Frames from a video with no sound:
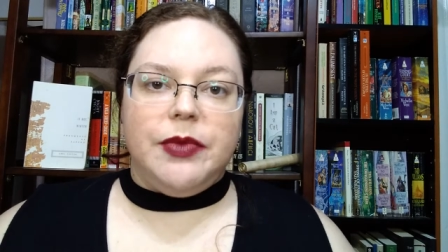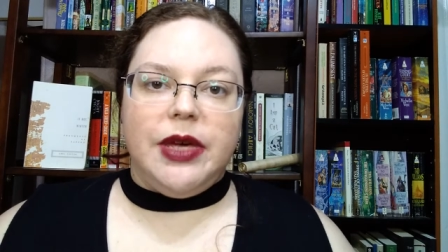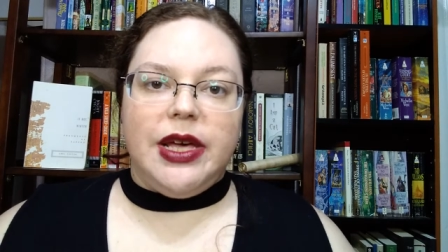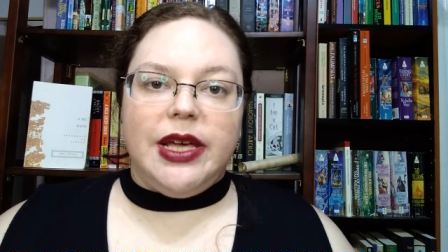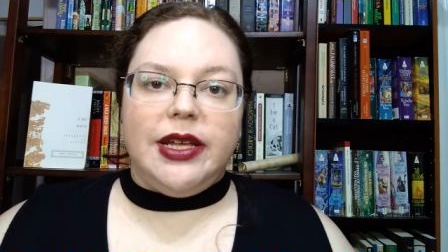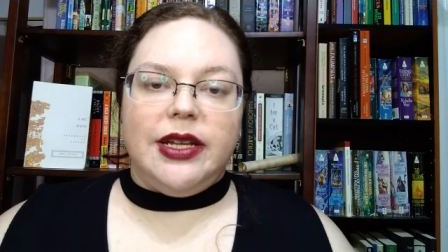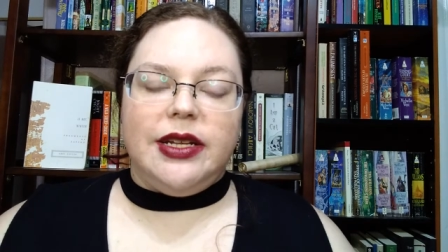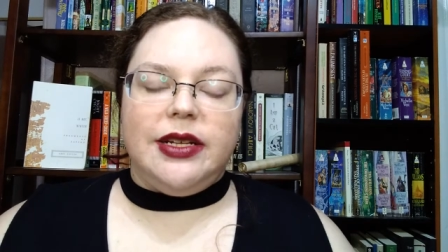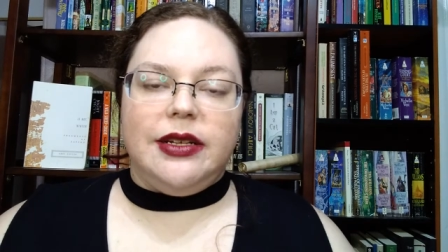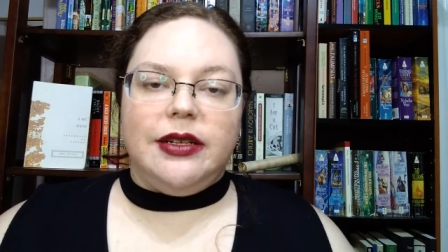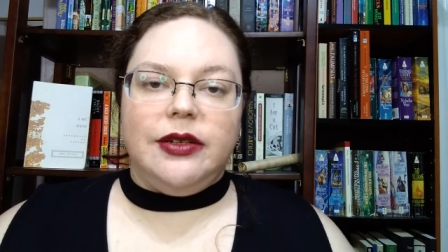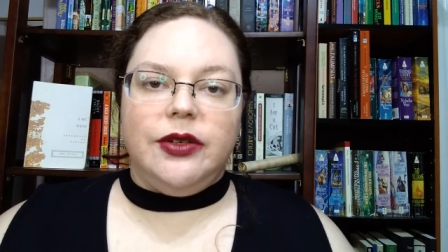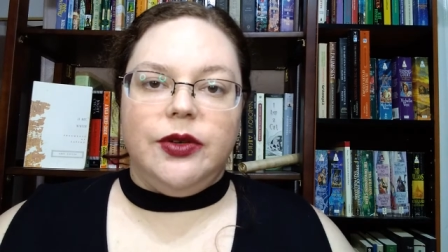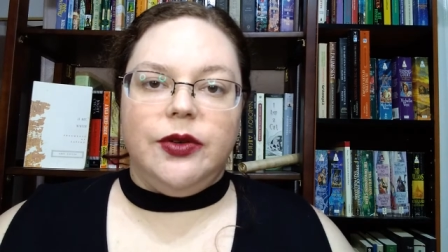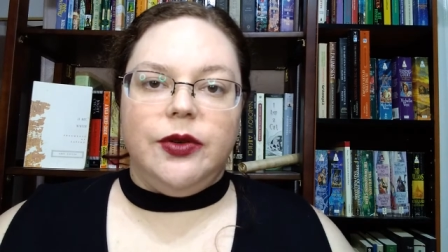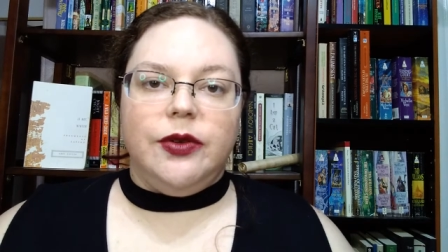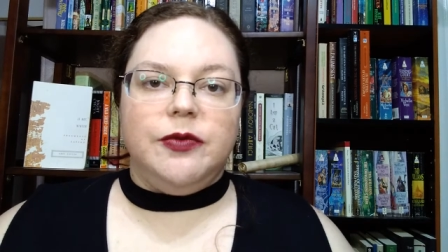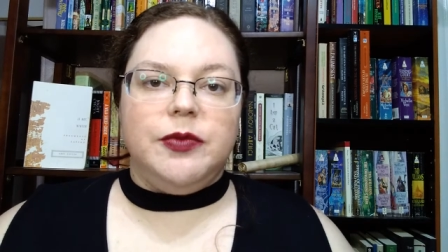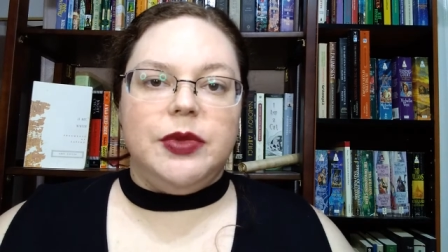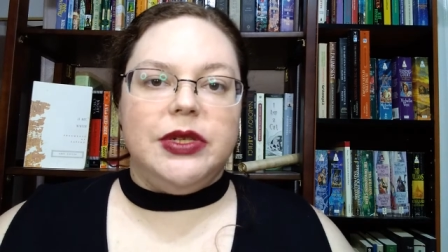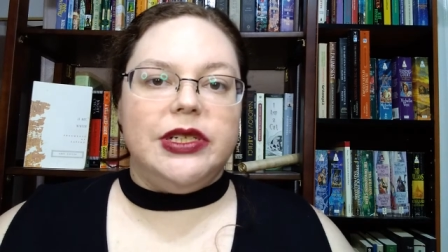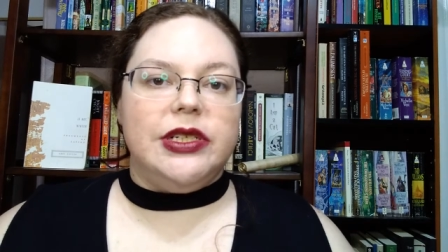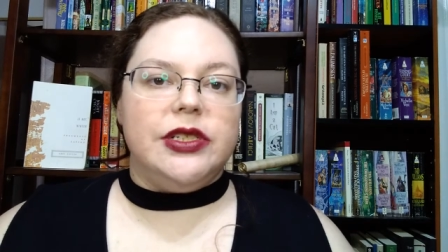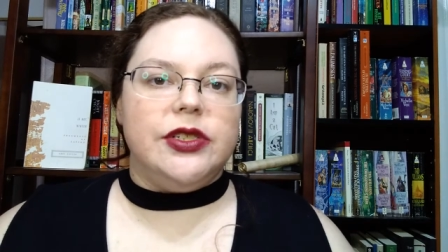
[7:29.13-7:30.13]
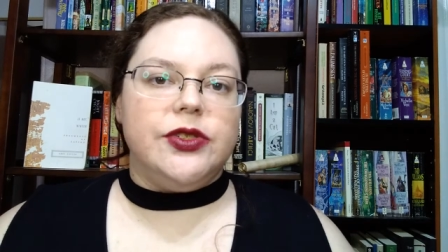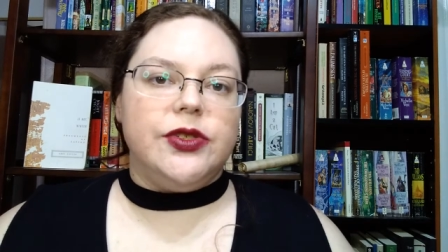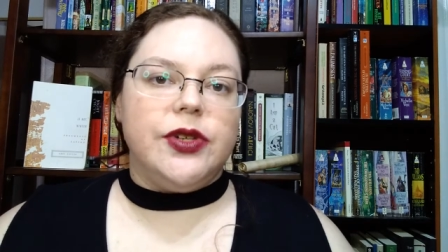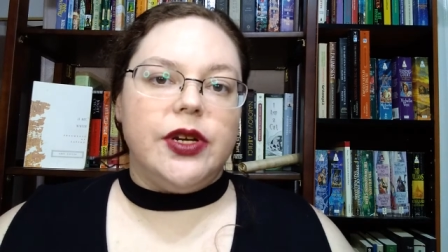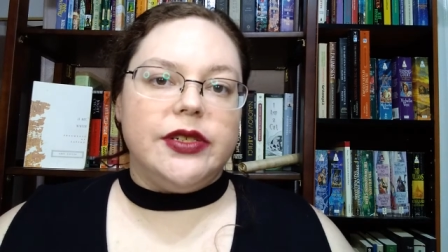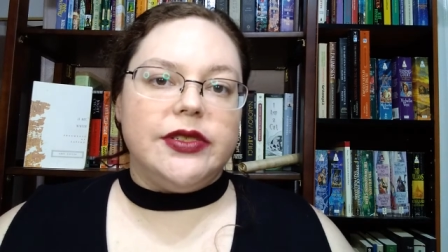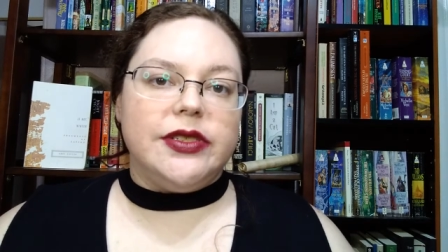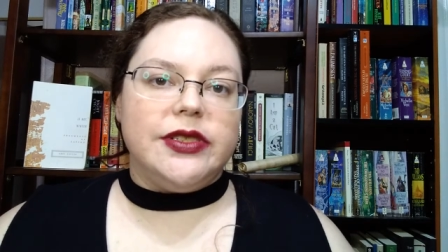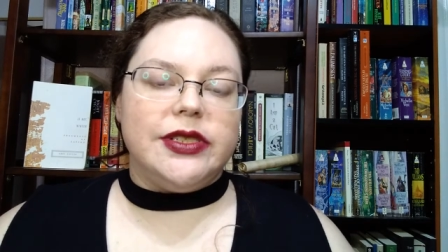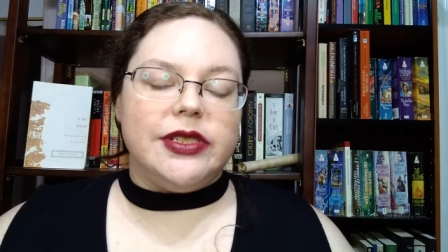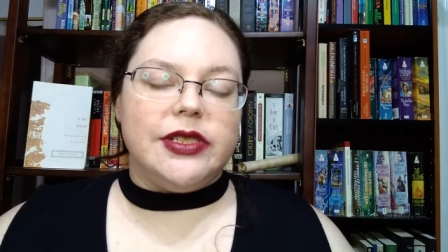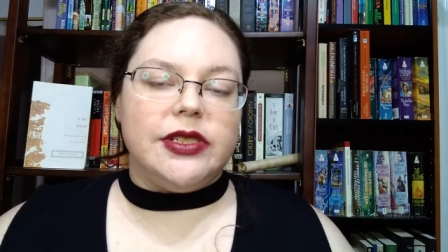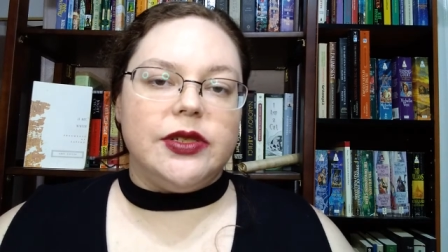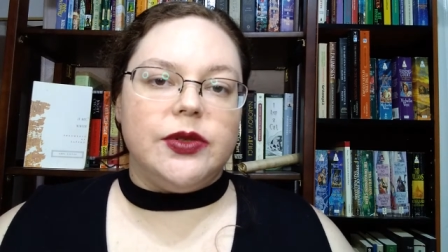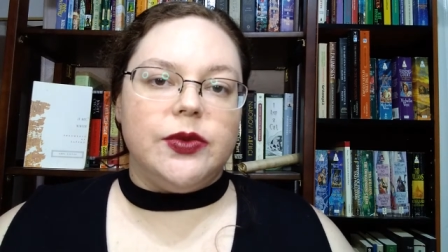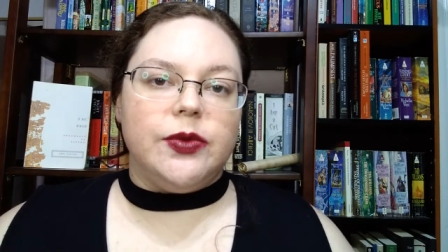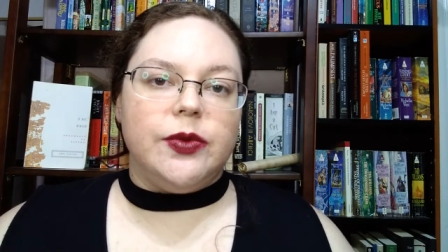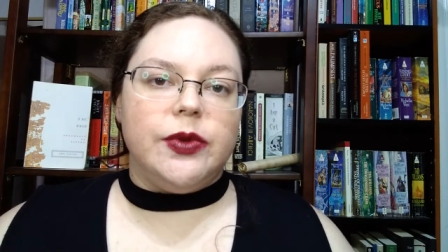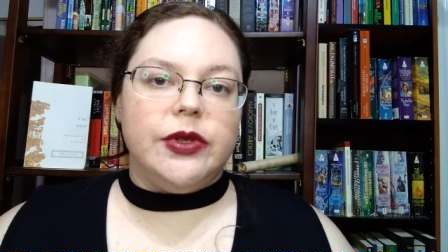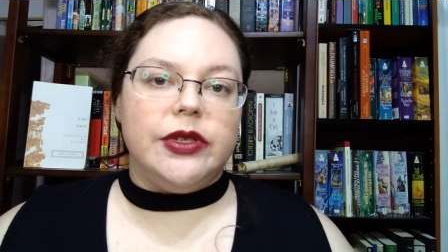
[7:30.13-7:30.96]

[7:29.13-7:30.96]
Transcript: men who have been entrusted